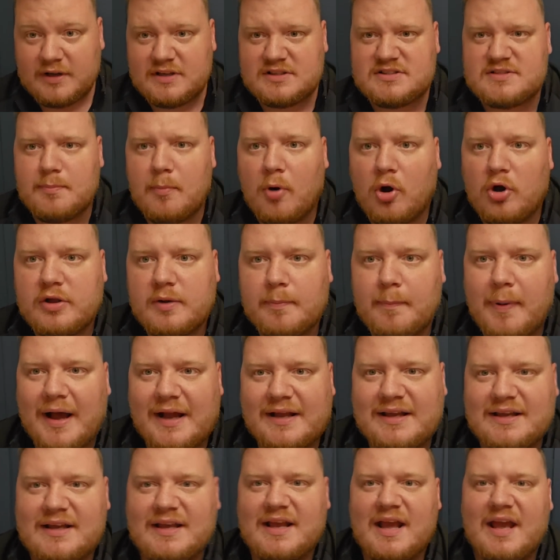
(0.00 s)
It's Mike
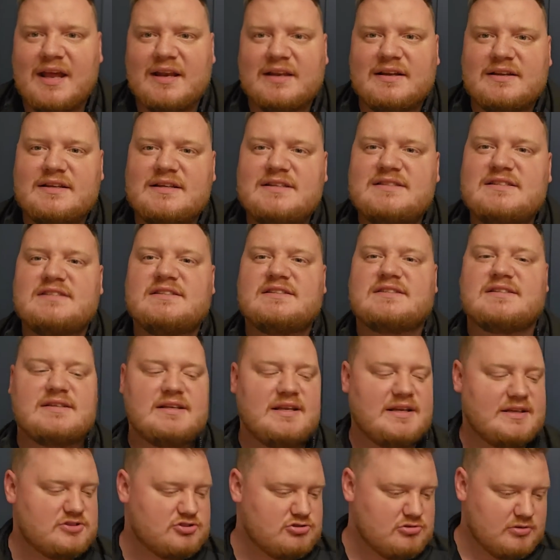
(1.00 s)
back again, and this is
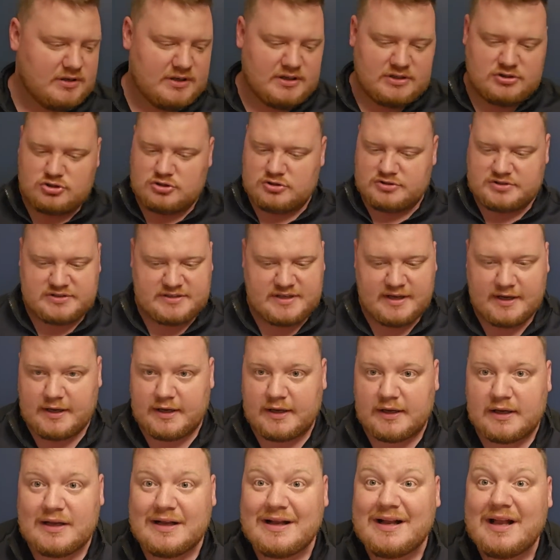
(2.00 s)
literally just
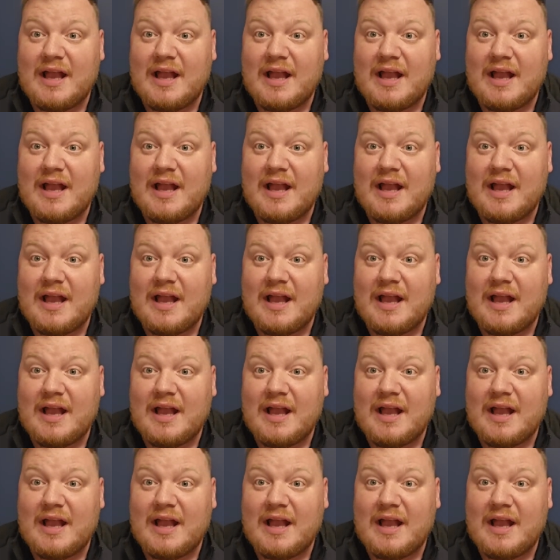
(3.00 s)
a